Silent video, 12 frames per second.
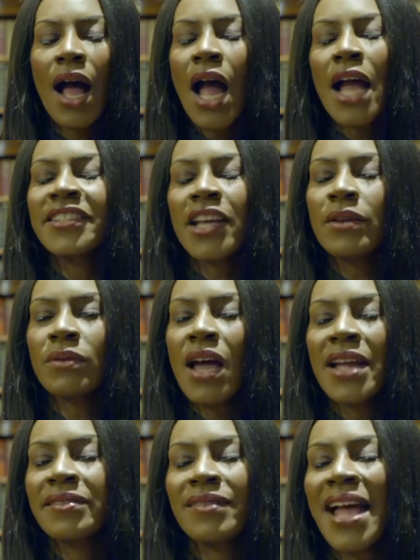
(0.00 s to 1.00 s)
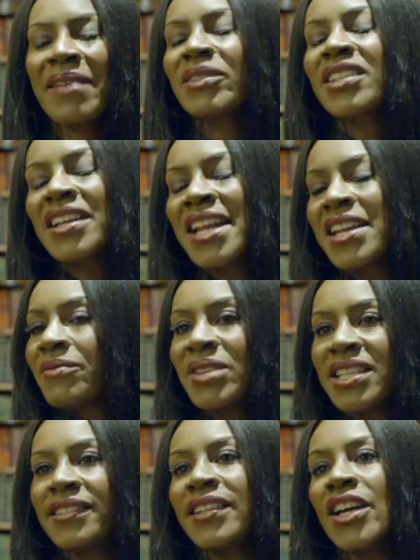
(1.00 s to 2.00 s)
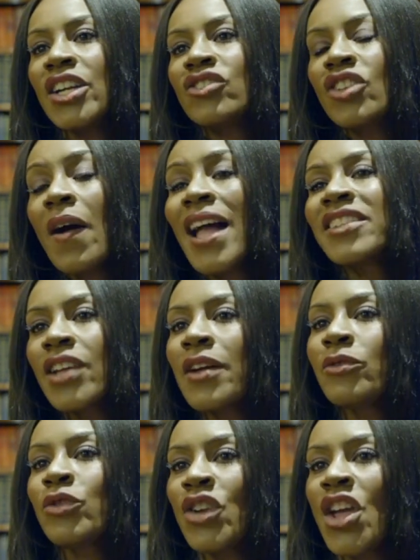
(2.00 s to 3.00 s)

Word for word: I, don't. I haven't done any research. I don't